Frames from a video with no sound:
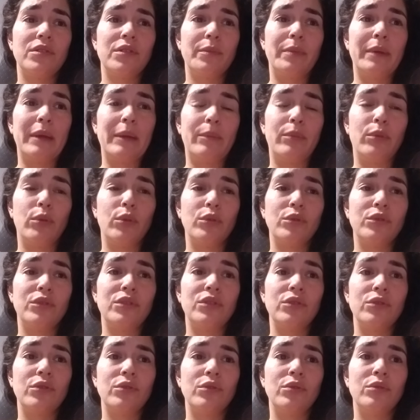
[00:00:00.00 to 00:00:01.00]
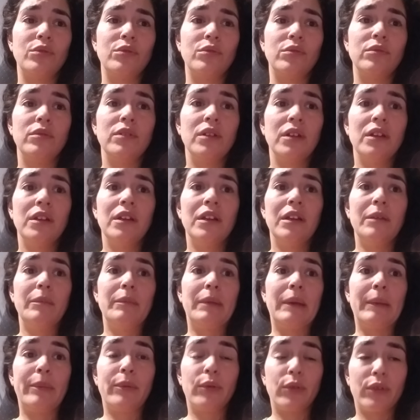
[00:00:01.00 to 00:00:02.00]
people
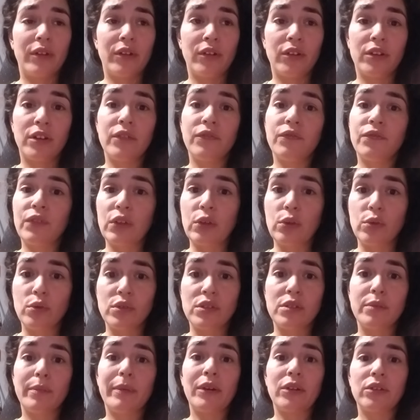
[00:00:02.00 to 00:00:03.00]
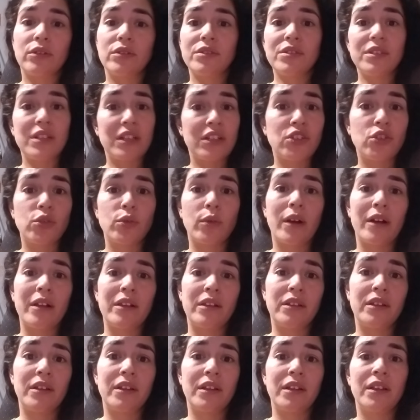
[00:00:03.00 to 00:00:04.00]
that are confused about their
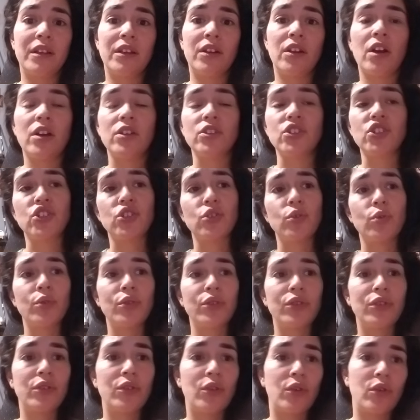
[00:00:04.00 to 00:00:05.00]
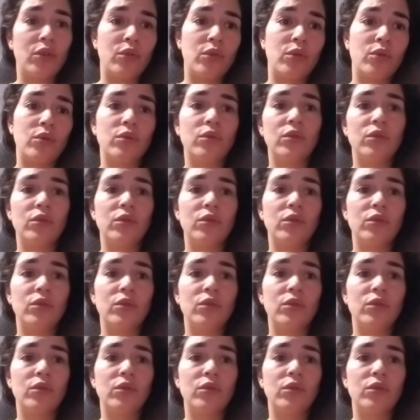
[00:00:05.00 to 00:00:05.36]
sexuality and not sure, you know,